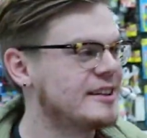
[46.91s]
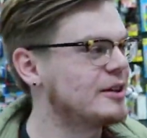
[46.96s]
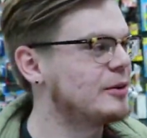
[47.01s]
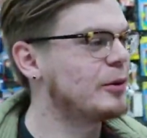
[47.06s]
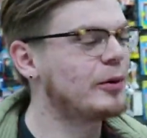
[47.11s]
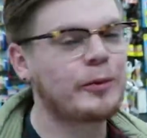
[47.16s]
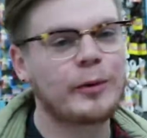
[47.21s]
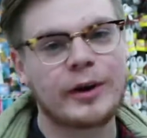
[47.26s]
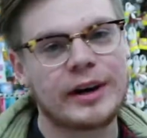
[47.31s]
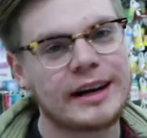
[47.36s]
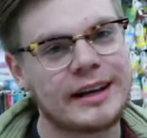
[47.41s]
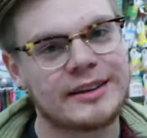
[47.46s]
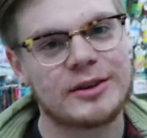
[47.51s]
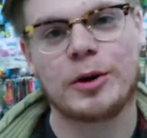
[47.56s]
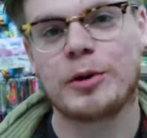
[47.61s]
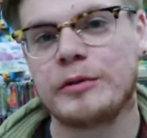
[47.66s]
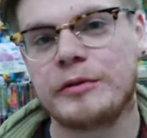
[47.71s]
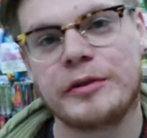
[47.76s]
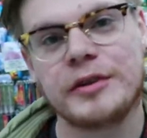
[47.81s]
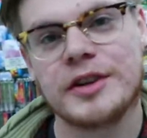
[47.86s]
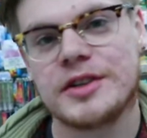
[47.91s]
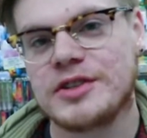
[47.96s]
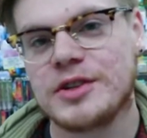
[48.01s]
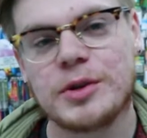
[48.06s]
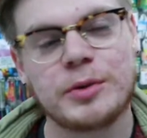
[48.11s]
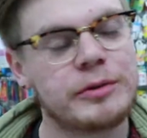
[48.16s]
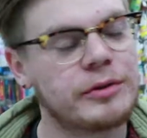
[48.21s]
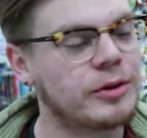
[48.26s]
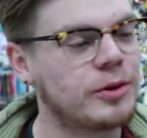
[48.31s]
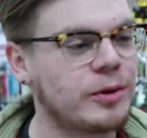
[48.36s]
we're, we're gonna get the whole footage. You know,
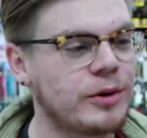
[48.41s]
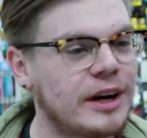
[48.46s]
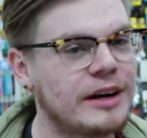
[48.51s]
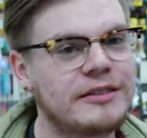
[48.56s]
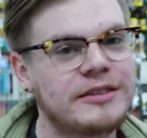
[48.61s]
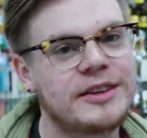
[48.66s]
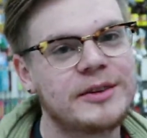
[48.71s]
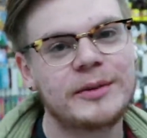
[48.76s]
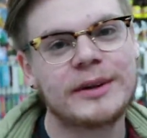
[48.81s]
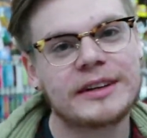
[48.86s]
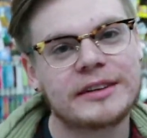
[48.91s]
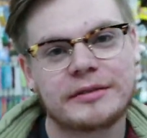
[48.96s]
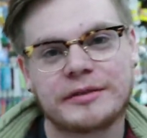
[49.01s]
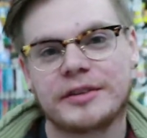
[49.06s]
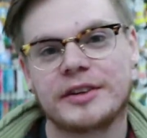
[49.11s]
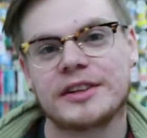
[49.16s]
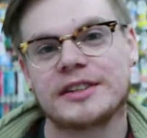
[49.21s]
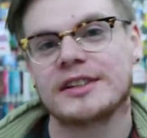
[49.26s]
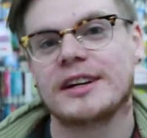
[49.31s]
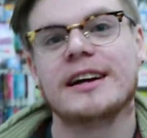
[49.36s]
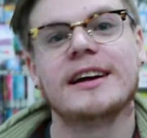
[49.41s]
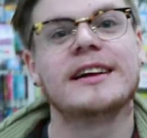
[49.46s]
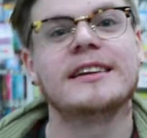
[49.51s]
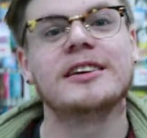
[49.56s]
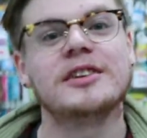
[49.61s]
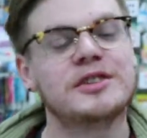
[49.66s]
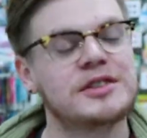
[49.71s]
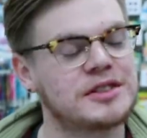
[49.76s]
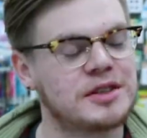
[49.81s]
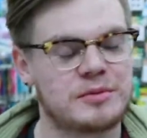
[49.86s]
we record everything, we get the footage.
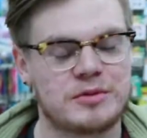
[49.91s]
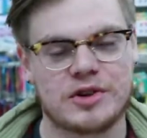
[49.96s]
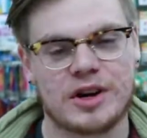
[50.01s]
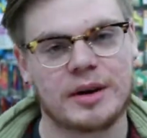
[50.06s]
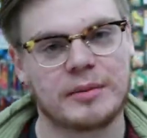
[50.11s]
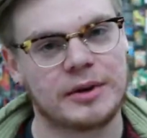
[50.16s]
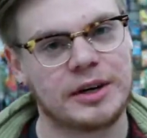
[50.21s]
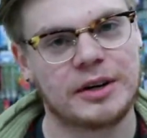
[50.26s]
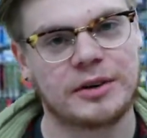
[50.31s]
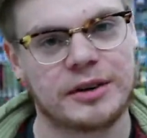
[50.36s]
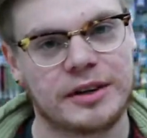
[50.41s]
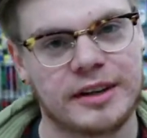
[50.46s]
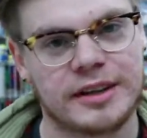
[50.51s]
There's just some drama going